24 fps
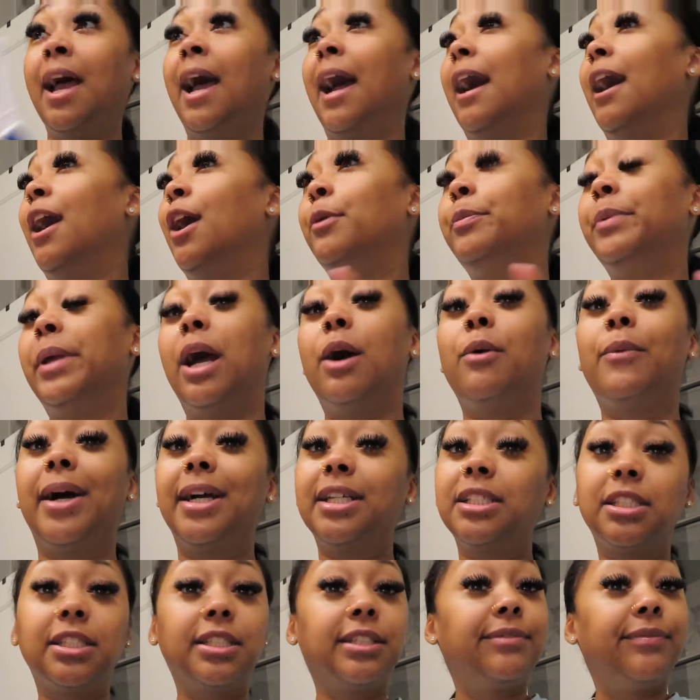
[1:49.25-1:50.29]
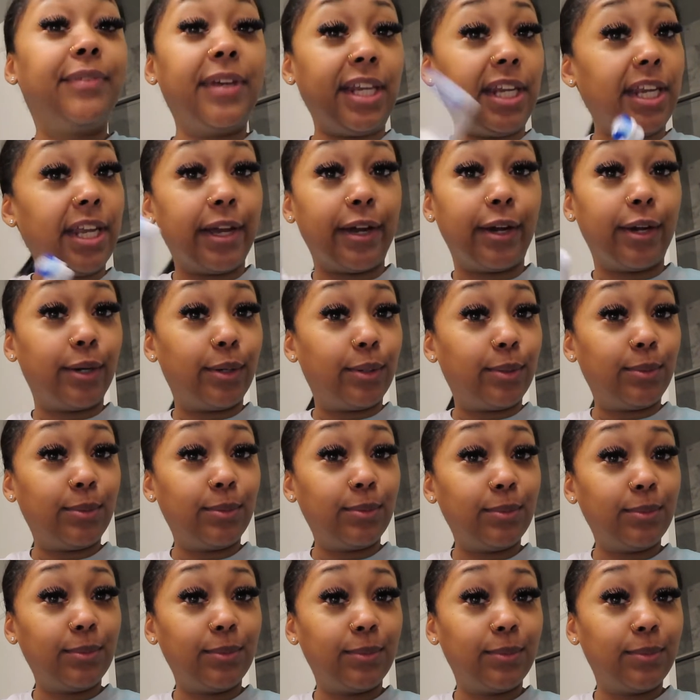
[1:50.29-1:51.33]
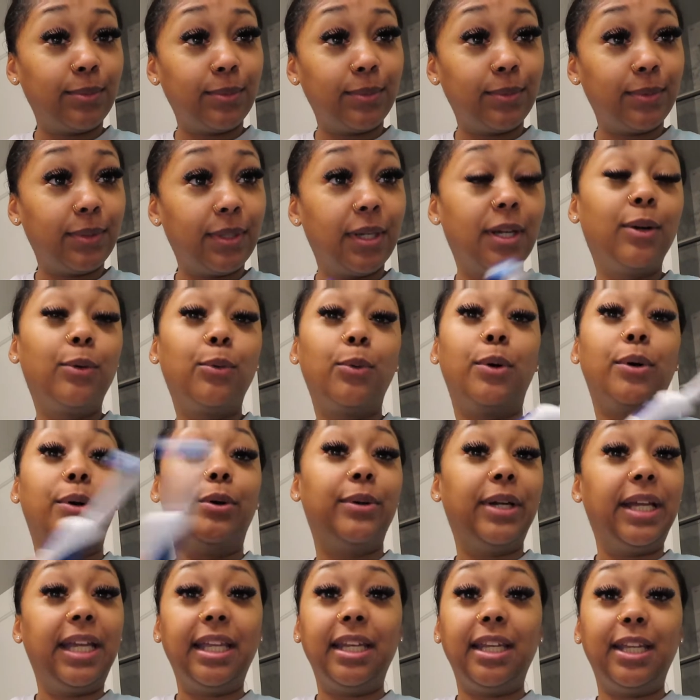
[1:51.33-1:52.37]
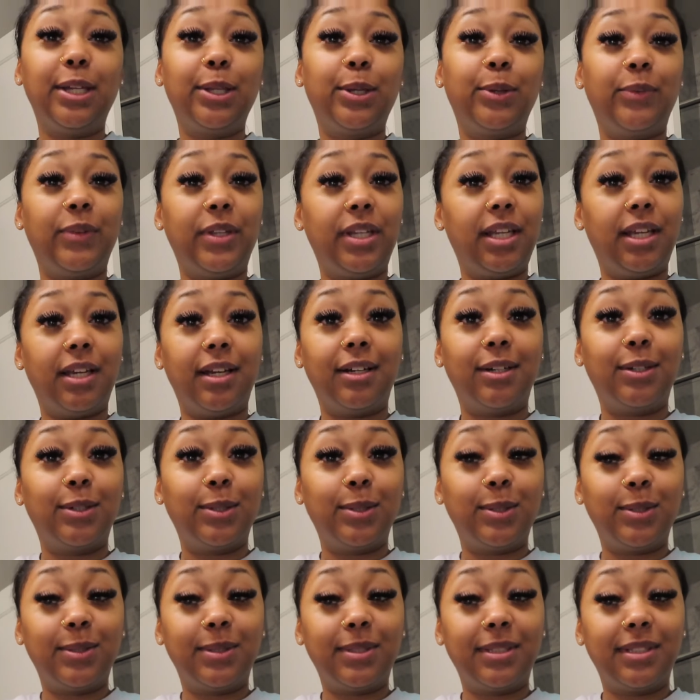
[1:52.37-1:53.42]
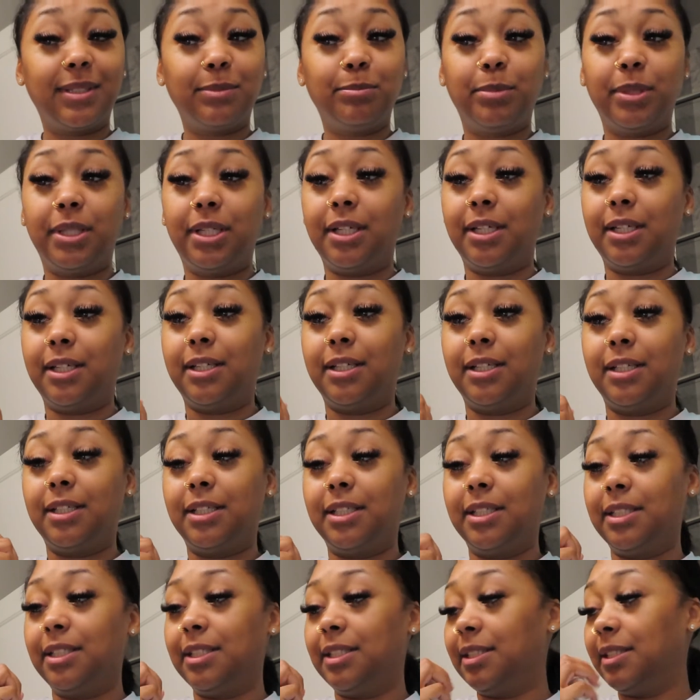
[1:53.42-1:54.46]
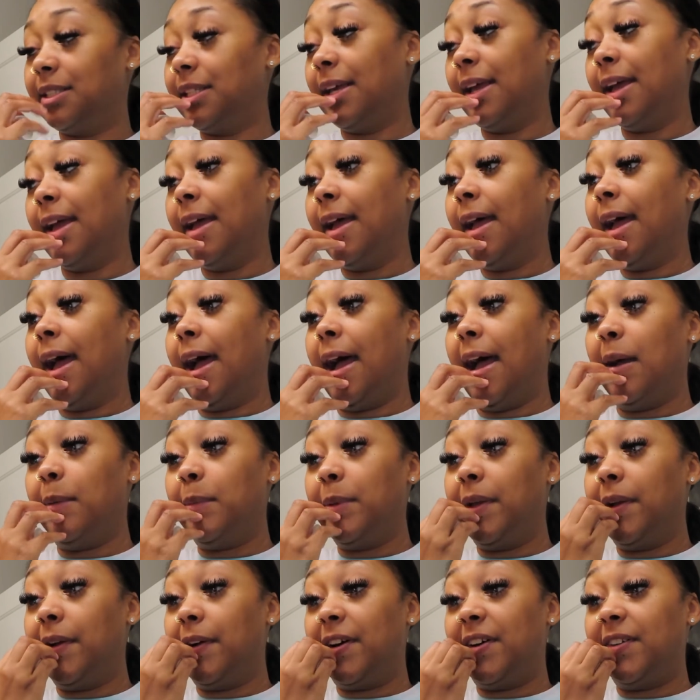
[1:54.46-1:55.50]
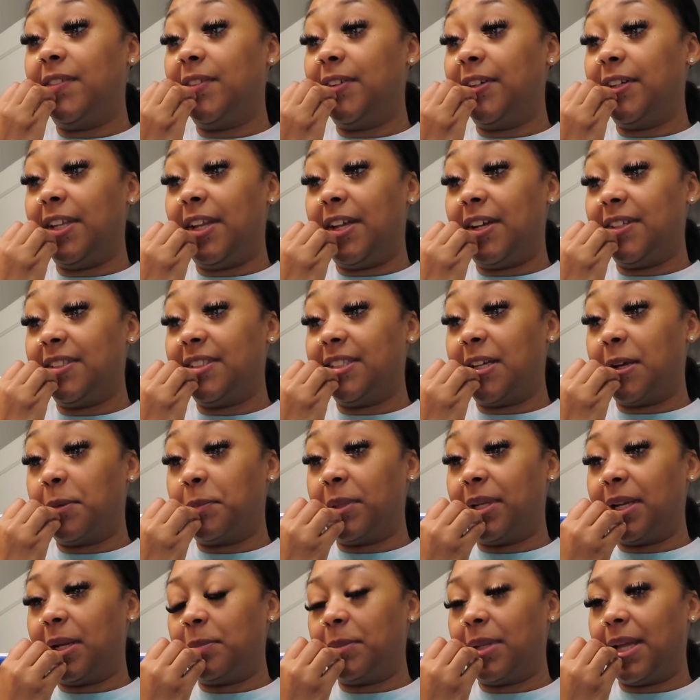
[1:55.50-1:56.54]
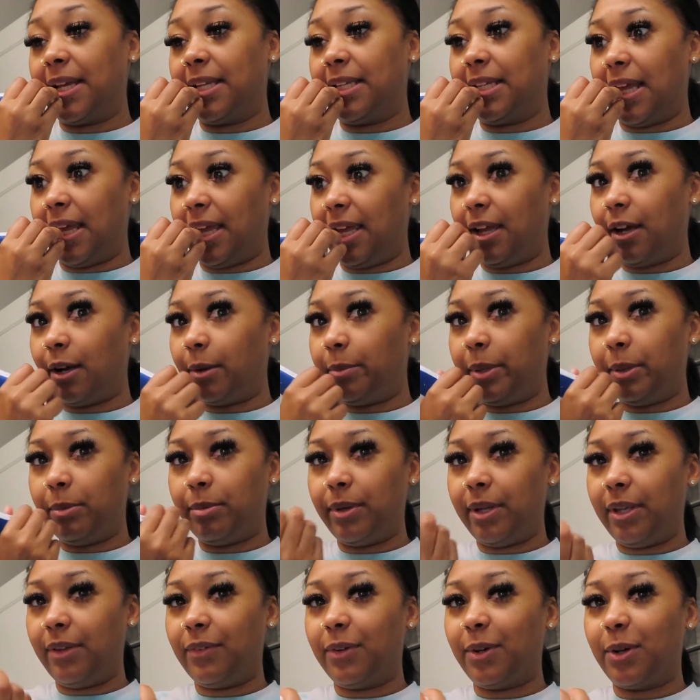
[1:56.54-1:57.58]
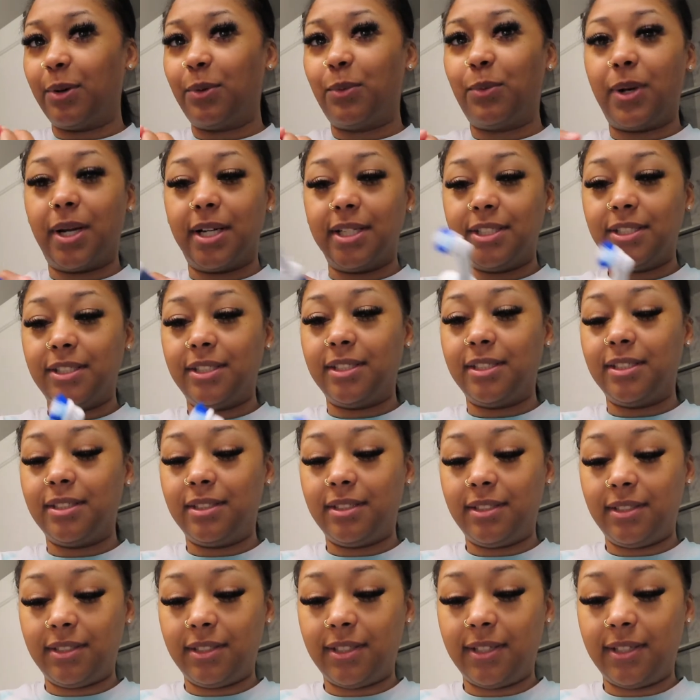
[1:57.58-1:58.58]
I hope y'all watch this video. Well, any of the videos, because I've been gone for a long time and I'm like, dang, are people even gonna watch this?